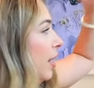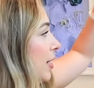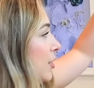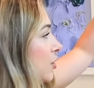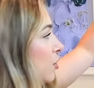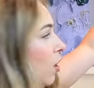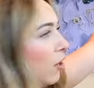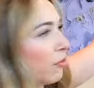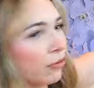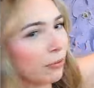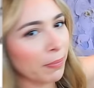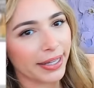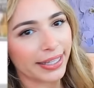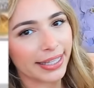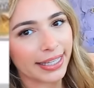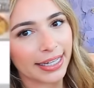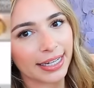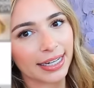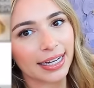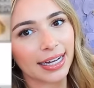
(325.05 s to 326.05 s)
it's all from
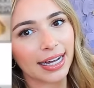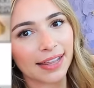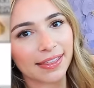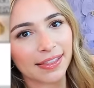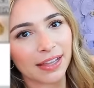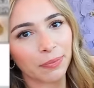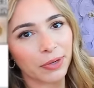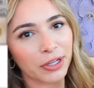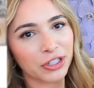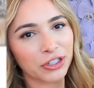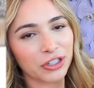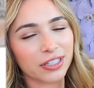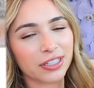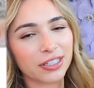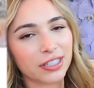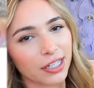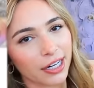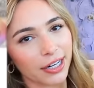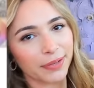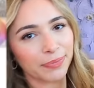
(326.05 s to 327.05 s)
Ikea, and then we
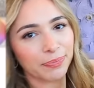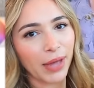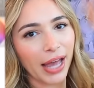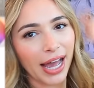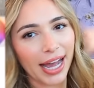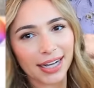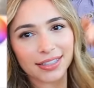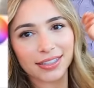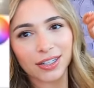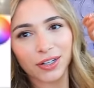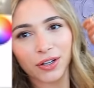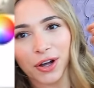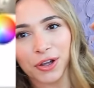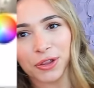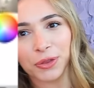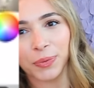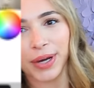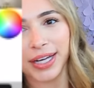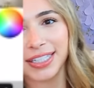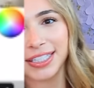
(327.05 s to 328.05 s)
just, you know, hacked it
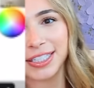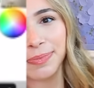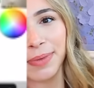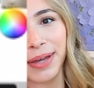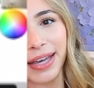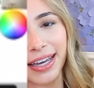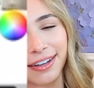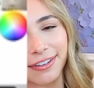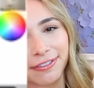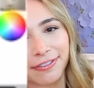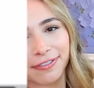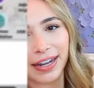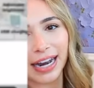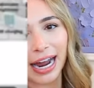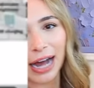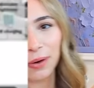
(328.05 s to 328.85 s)
along the way to make it fit